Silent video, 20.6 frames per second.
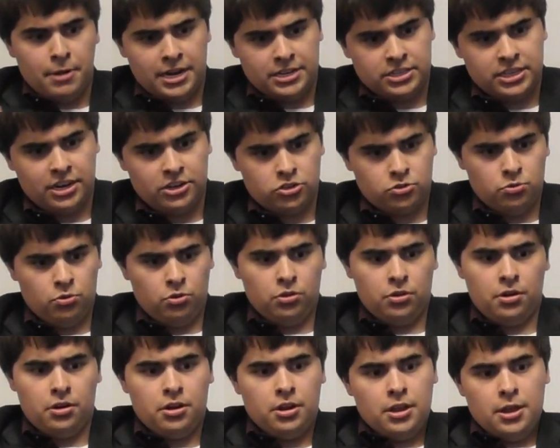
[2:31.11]
bisexual
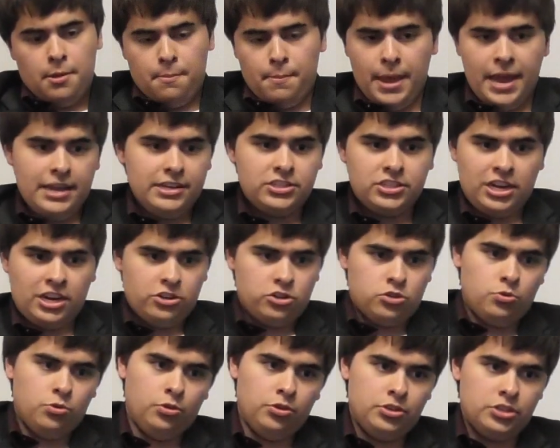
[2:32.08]
or
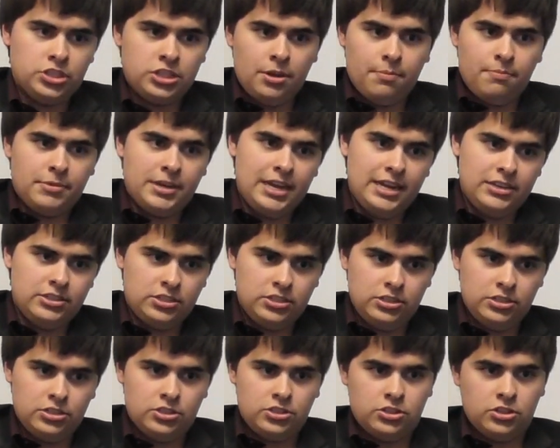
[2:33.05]
pansexual in some cases.